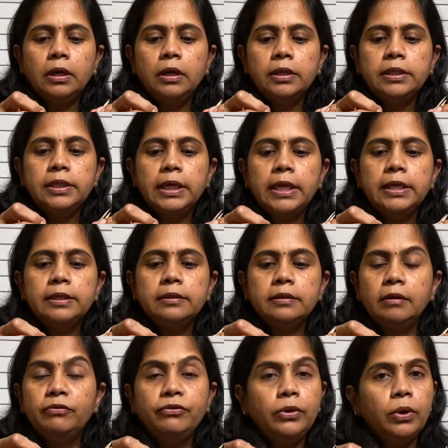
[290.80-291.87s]
sticky
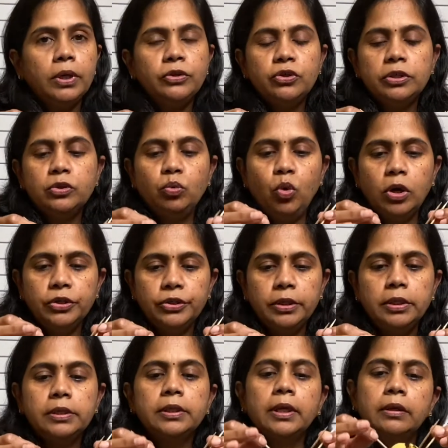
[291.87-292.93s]
stuff, you can just wash
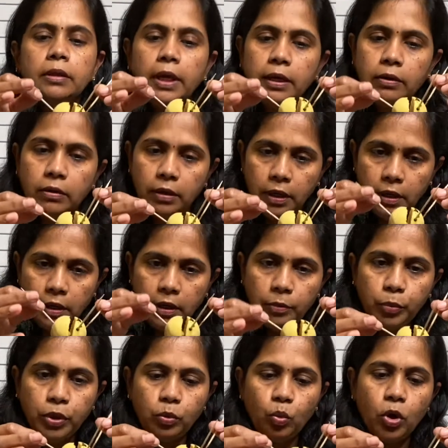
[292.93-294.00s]
this and then
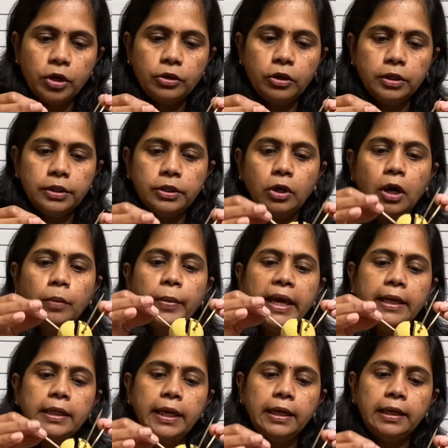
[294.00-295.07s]
put water on top and
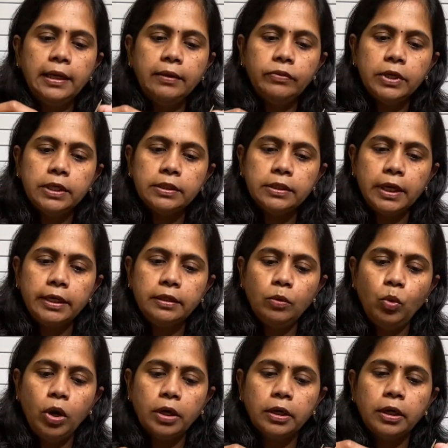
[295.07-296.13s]
then leave it inside the
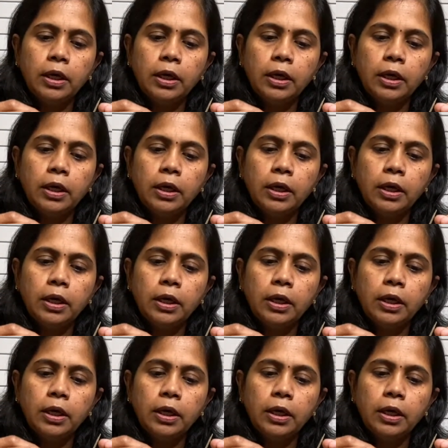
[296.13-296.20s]
water.